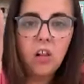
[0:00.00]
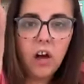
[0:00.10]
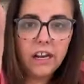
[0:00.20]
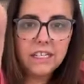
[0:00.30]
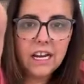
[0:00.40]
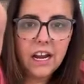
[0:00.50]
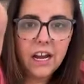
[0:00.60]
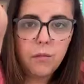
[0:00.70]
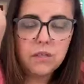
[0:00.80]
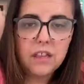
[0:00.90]
a lot of
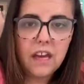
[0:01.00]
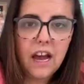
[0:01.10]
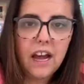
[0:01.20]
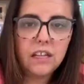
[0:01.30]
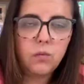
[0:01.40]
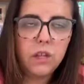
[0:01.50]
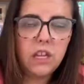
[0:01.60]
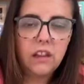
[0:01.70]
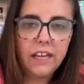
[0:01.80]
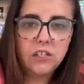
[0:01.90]
times that with
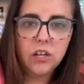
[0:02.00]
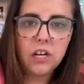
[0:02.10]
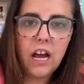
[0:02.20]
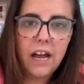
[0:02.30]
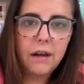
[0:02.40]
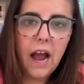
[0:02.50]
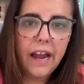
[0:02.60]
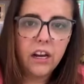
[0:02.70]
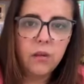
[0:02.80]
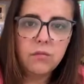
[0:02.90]
the laser cut
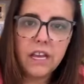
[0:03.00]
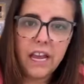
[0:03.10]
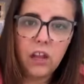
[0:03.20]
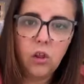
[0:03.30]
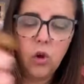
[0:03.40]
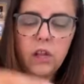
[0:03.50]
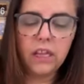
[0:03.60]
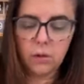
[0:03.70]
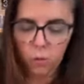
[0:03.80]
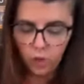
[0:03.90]
items, it can look
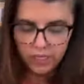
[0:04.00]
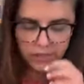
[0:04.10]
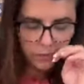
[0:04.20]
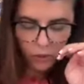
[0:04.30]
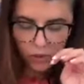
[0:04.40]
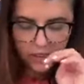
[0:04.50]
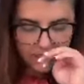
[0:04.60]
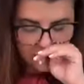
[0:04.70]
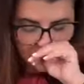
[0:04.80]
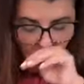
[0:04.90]
like the wood is burned.
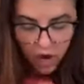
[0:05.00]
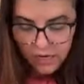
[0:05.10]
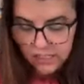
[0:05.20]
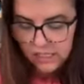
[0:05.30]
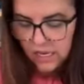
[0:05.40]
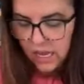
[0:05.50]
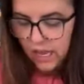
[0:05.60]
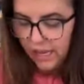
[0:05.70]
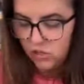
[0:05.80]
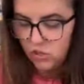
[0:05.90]
It's not.
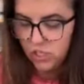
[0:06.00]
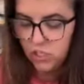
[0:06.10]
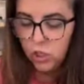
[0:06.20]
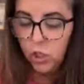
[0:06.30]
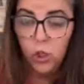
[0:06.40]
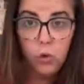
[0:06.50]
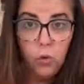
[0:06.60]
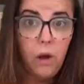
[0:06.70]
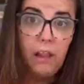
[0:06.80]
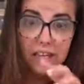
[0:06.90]
It's just
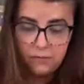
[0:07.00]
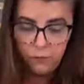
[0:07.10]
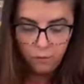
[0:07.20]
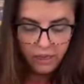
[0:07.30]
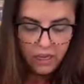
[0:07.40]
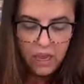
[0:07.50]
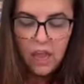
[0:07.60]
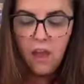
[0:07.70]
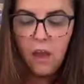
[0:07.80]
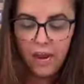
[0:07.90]
glue, at least for me.
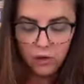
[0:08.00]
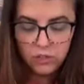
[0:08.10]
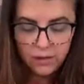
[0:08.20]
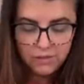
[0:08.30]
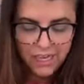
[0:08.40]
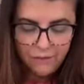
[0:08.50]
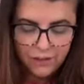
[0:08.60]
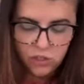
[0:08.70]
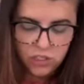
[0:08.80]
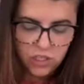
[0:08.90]
I use MDF.
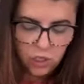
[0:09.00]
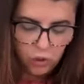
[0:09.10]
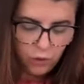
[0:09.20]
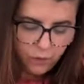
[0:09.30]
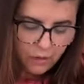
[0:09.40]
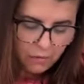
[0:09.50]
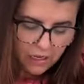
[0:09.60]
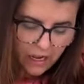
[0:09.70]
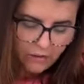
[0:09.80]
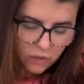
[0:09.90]
It's just the glue from the
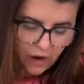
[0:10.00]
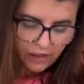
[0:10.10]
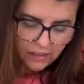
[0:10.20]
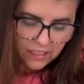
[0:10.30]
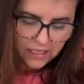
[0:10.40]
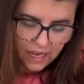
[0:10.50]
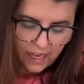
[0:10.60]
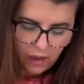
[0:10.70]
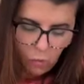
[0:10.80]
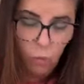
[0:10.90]
MDF. So I like to
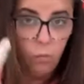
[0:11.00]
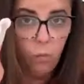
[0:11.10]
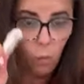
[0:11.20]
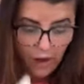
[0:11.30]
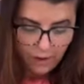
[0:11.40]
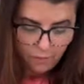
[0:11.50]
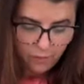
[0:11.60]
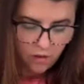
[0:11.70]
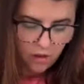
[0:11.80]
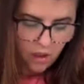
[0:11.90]
take a wipe